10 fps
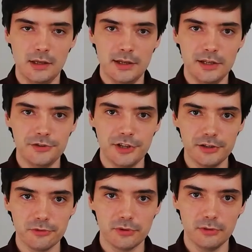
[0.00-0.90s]
In
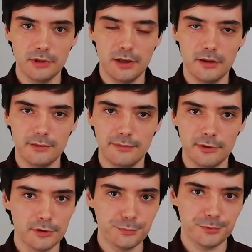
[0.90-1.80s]
general,
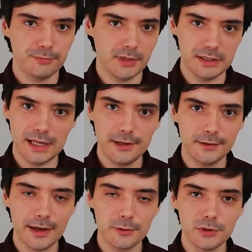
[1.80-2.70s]
verbs in any
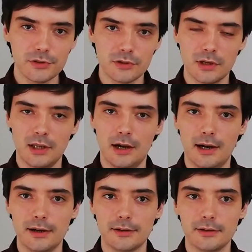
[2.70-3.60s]
language
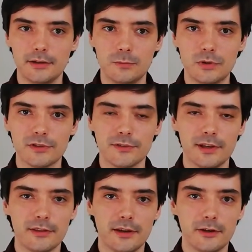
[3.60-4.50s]
are words
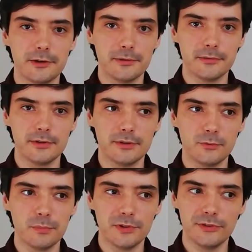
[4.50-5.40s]
that are
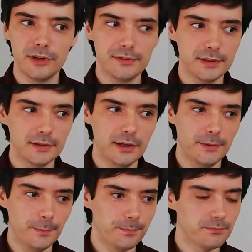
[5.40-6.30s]
representing
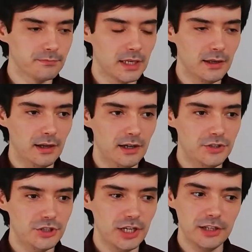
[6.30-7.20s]
a
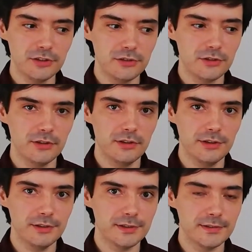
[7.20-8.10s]
change
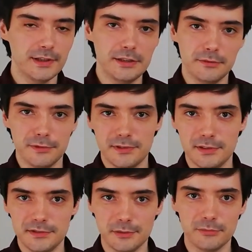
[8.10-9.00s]
in the state of the
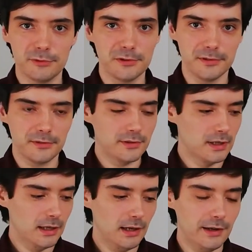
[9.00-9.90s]
system. For instance,
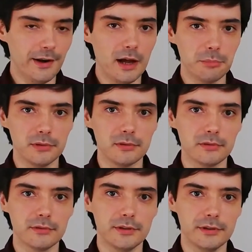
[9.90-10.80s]
an
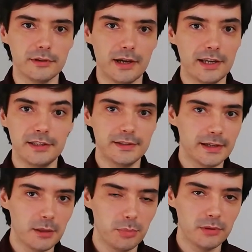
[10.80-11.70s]
apple. I eat
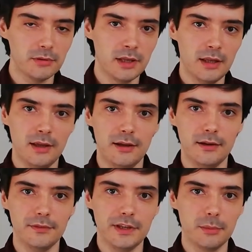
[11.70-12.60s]
an apple,
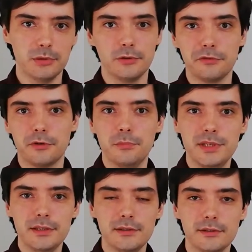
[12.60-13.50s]
the apple goes from
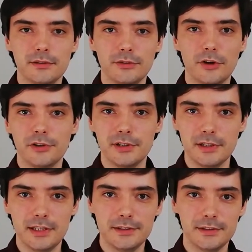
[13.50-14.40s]
being
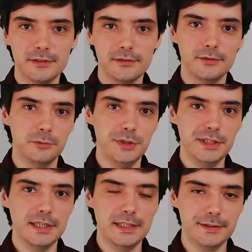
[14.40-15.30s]
non-eaten to
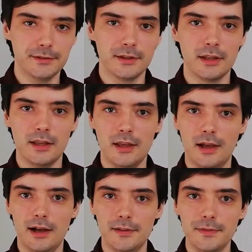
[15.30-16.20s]
being eaten.
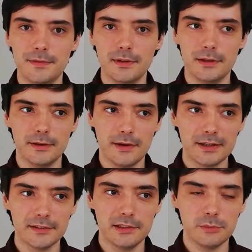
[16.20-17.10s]
And
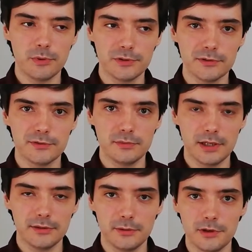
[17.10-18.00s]
I guess an important
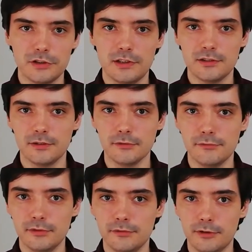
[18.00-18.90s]
subcategorization
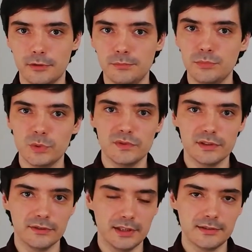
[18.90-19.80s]
of verb moods
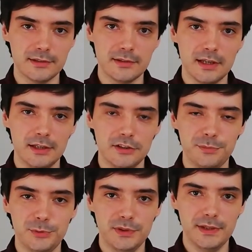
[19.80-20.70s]
and tenses is
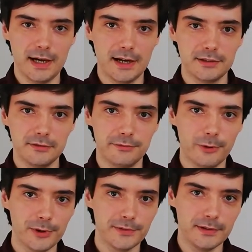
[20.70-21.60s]
between the active
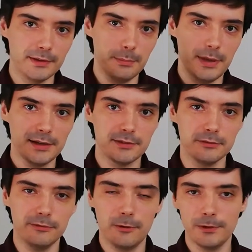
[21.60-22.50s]
voice and the
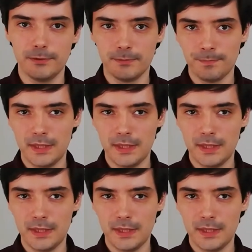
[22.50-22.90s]
passive voice.